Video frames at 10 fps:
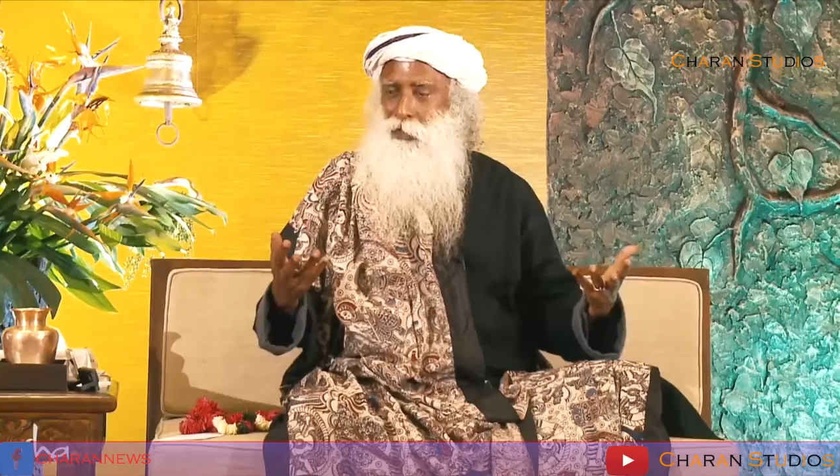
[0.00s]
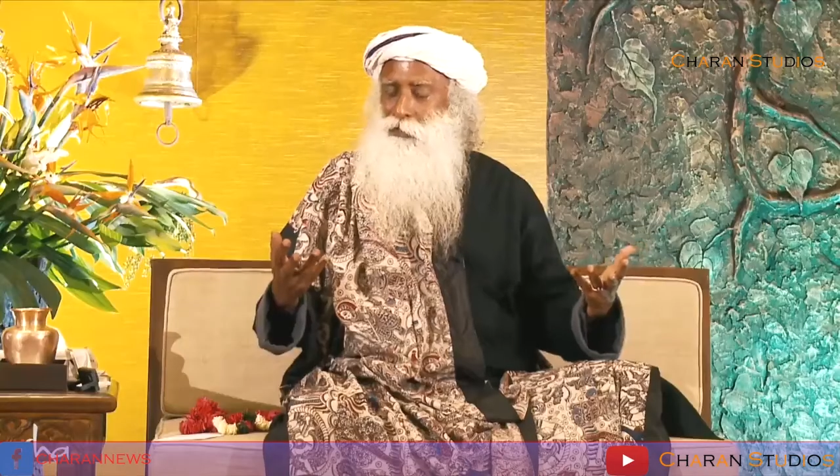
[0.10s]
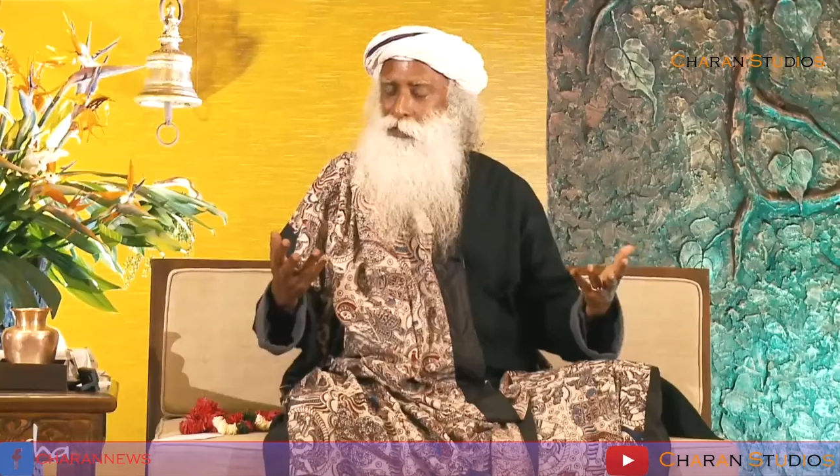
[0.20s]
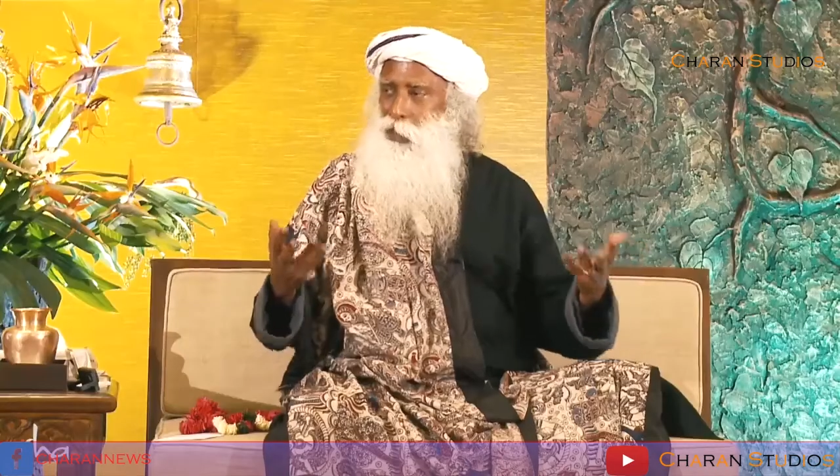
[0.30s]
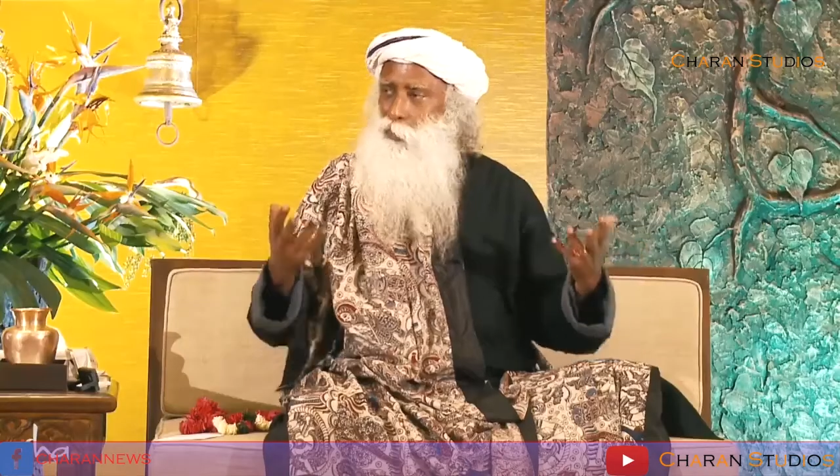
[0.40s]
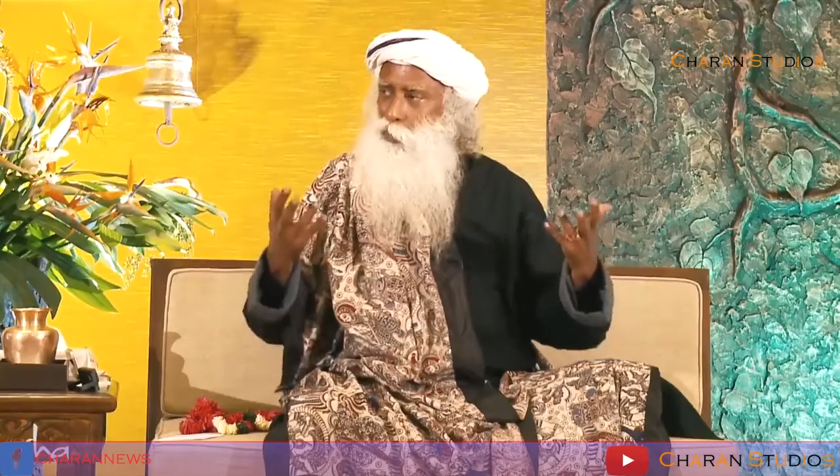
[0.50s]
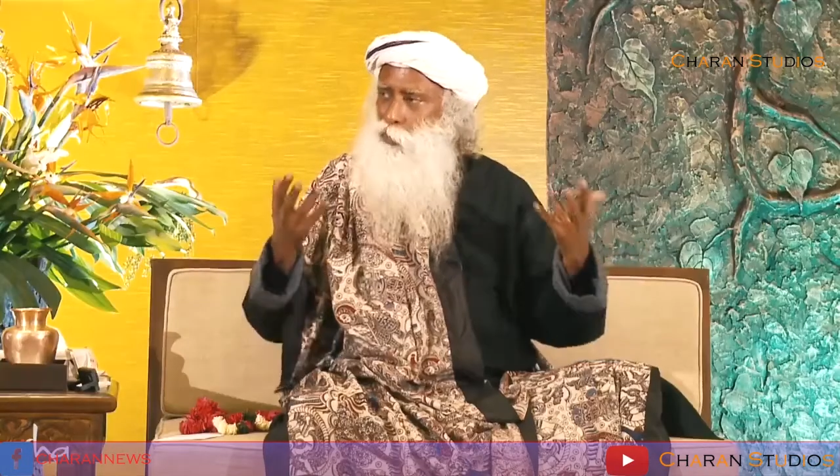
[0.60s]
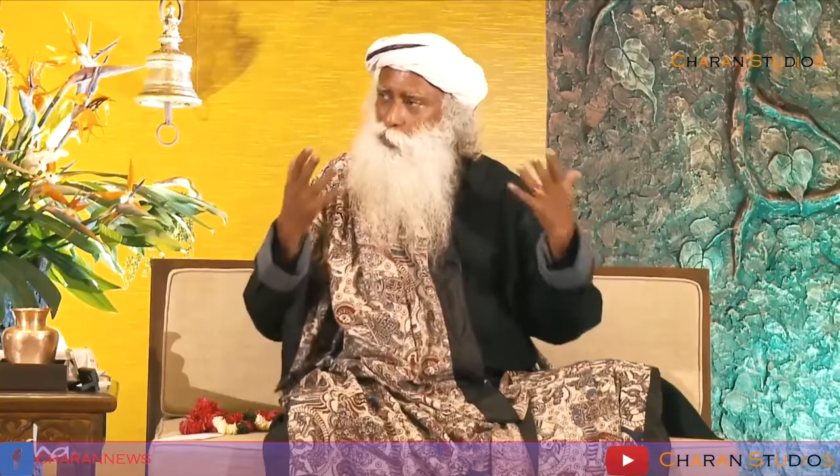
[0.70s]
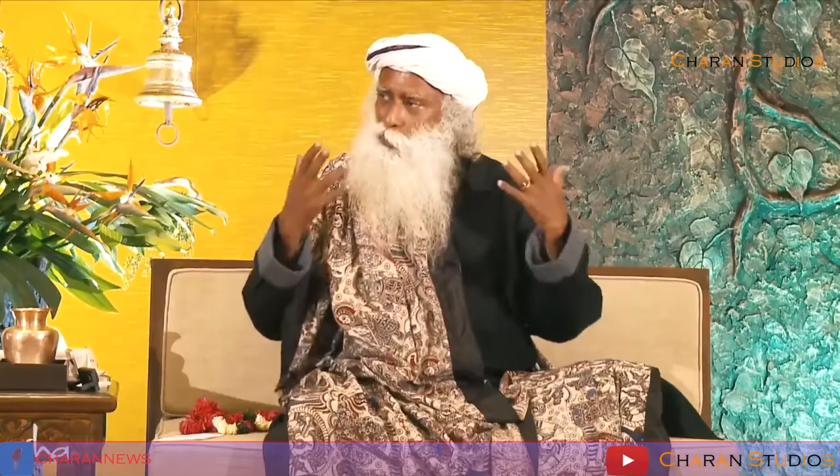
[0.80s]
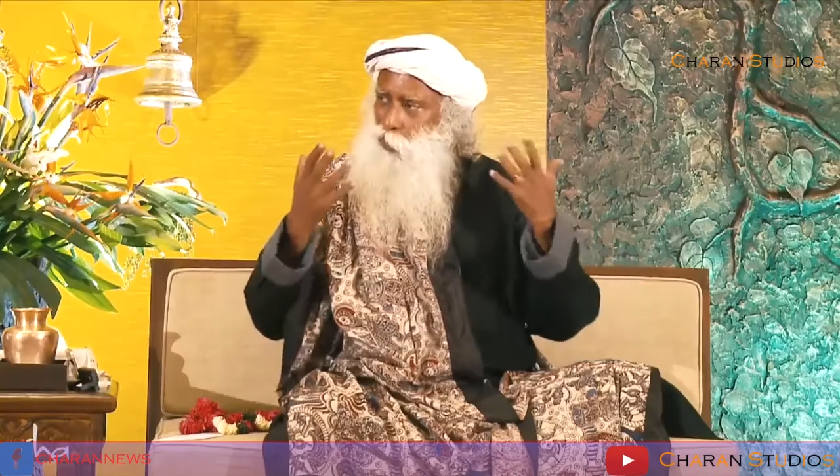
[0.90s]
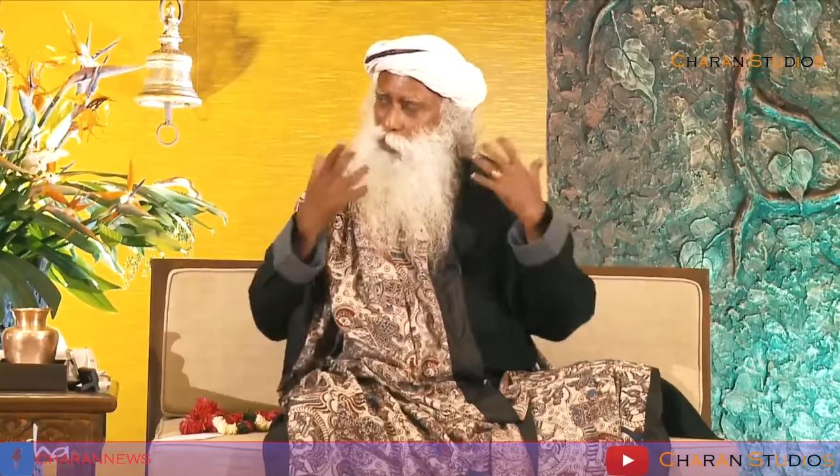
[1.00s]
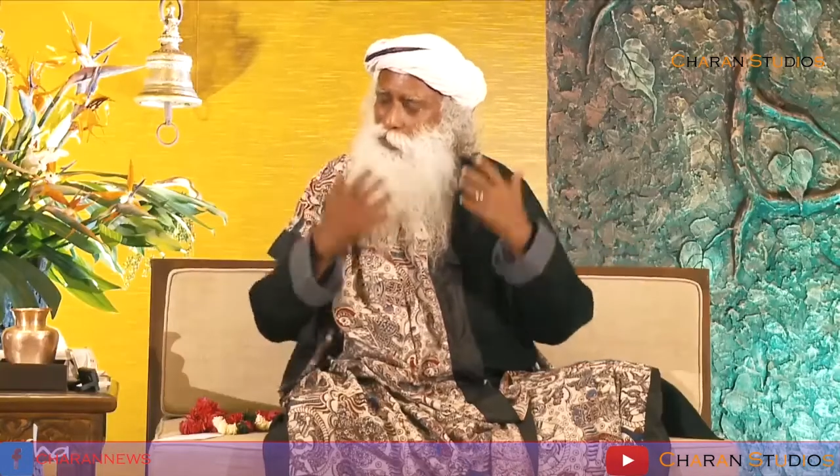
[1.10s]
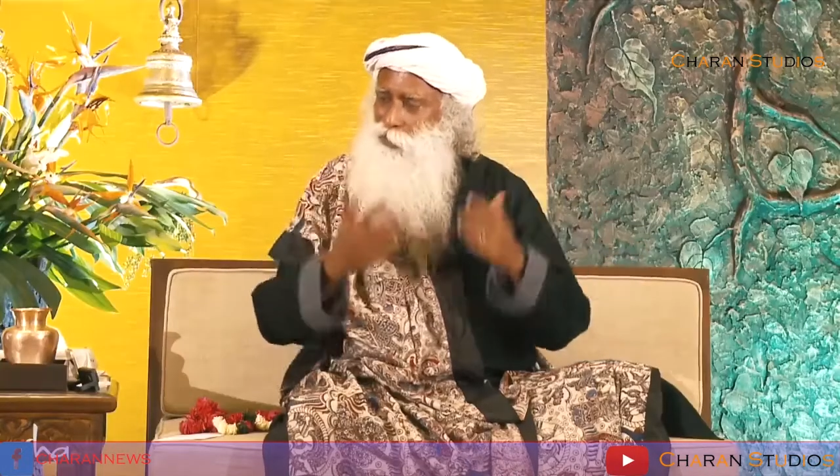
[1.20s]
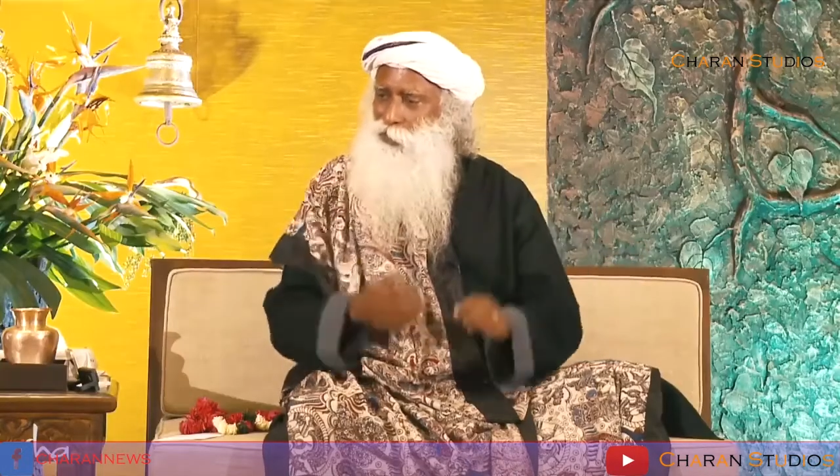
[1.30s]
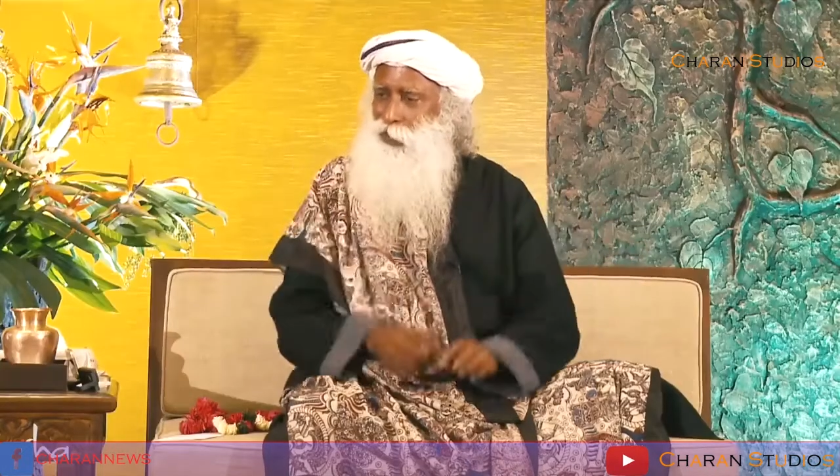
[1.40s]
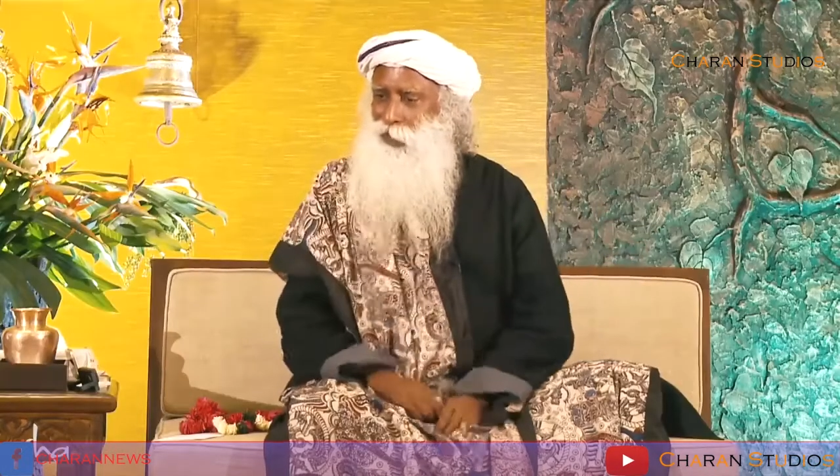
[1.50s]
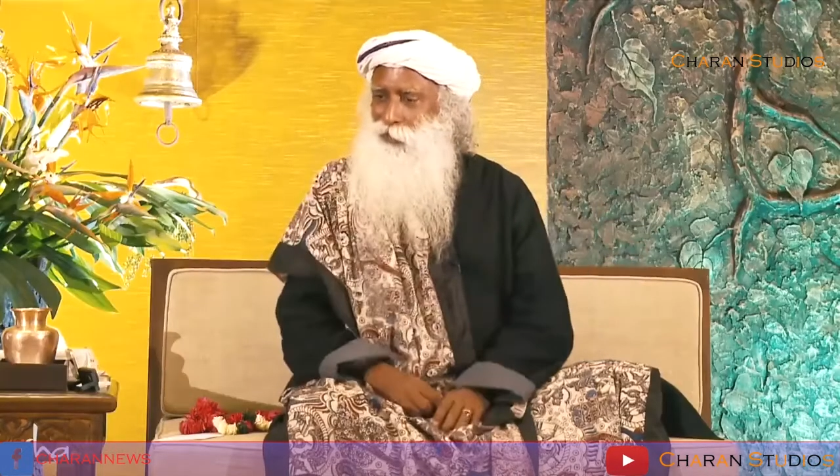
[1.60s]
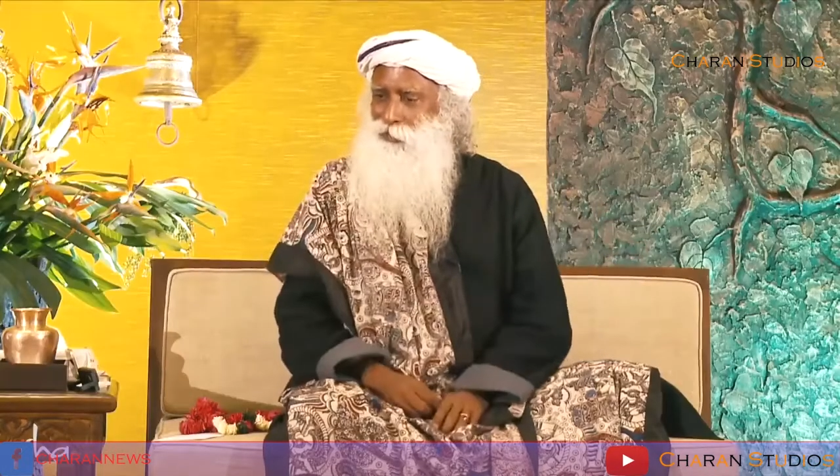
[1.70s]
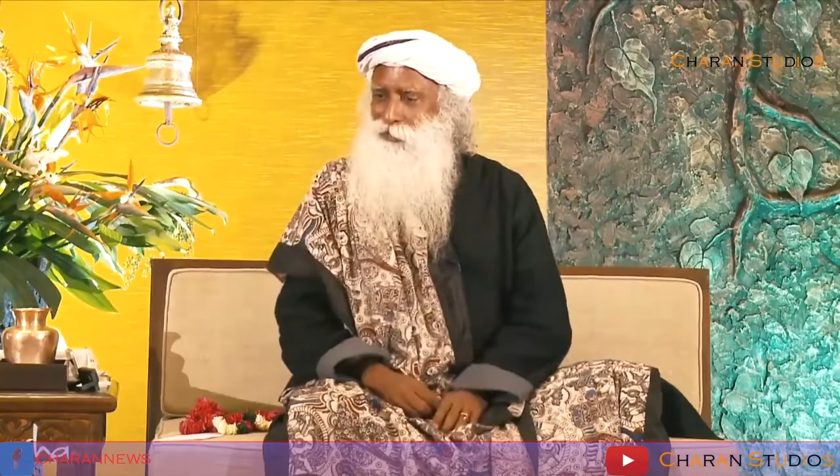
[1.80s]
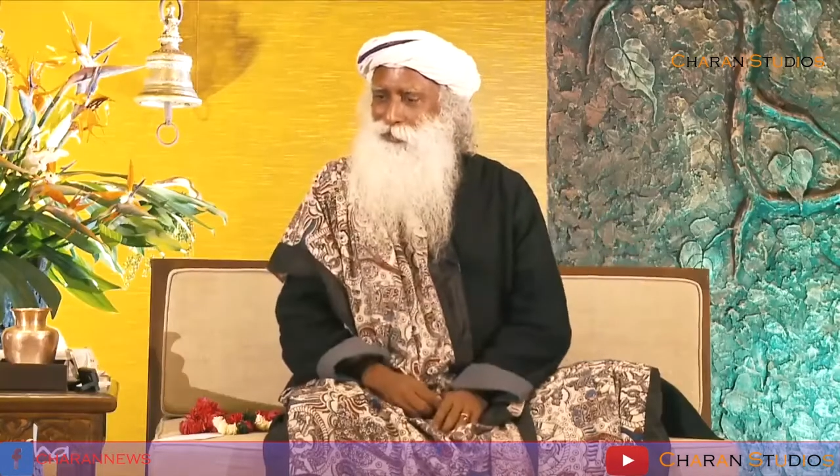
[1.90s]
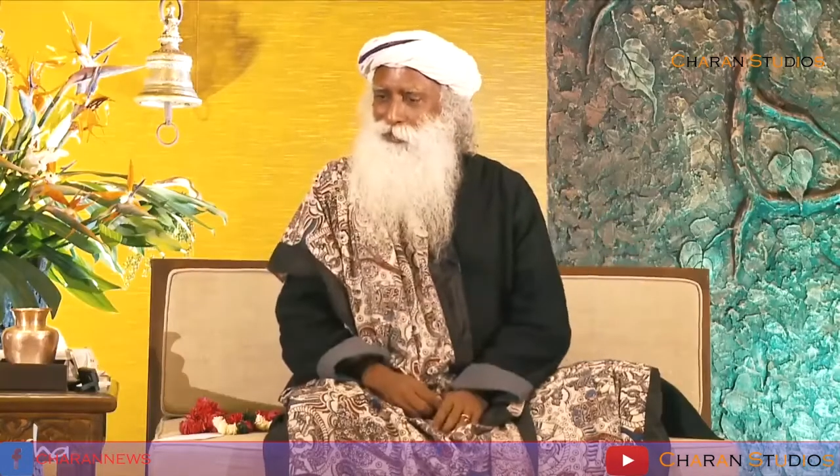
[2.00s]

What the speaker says: See, I want you to understand,